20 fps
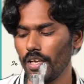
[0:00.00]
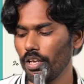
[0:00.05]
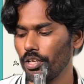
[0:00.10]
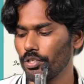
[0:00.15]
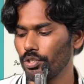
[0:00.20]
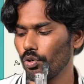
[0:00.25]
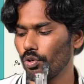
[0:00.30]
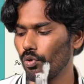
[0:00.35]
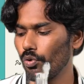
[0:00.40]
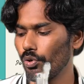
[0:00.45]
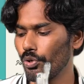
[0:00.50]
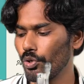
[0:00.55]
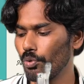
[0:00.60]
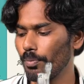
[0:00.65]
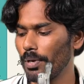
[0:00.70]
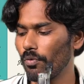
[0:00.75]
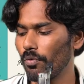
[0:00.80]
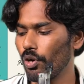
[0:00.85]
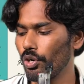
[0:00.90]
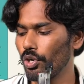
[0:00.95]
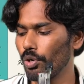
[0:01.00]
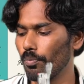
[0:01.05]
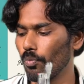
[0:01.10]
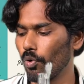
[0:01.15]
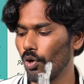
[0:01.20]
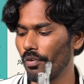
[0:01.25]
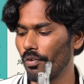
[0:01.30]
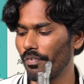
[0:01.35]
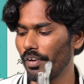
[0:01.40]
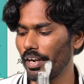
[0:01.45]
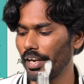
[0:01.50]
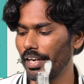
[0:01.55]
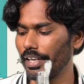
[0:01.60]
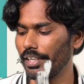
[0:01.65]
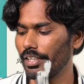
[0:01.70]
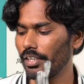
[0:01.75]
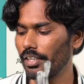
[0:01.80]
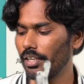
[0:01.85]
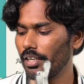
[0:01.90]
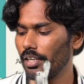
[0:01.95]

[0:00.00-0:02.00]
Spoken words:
So you may want to modify it,